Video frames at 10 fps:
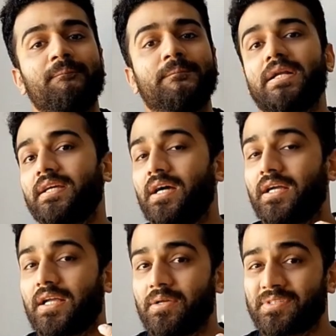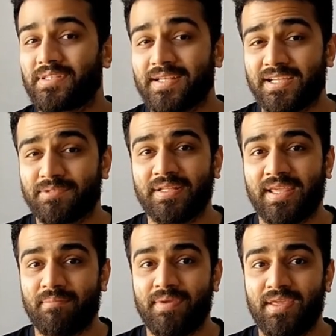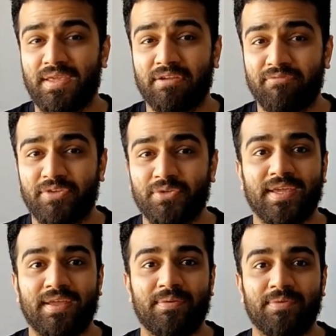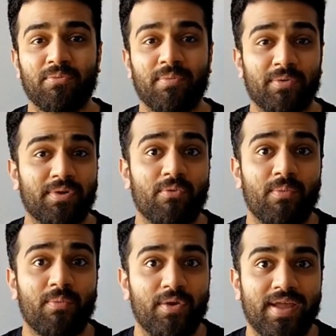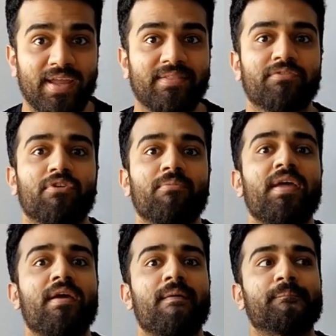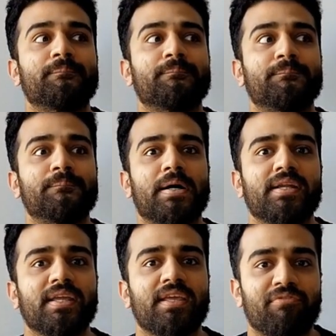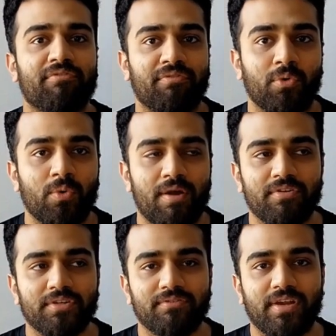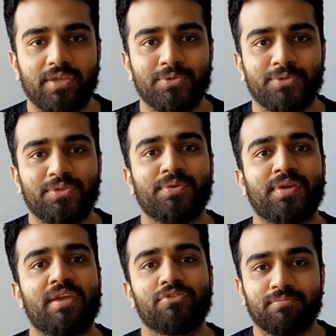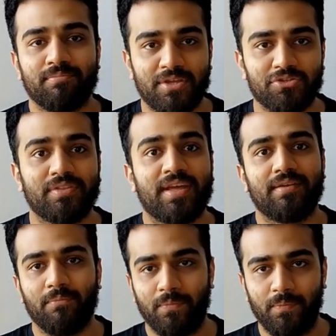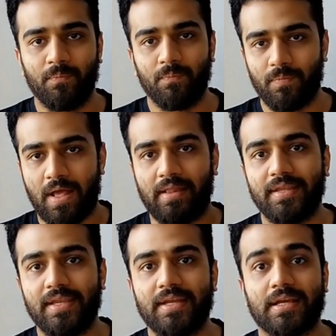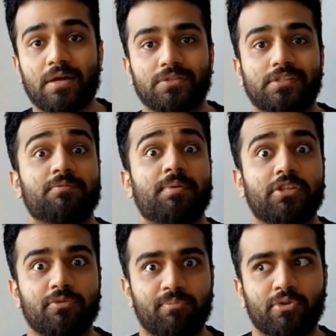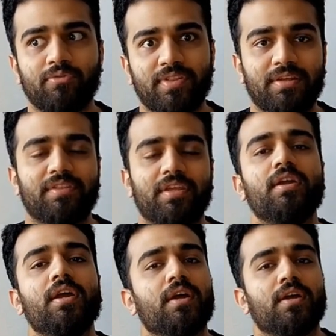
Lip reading: But a council tax bill can be confusing, and you might wonder, where do I get this from? But if whoever's inviting you to the UK, if you just mention that I'll need a council tax bill to prove that you live there,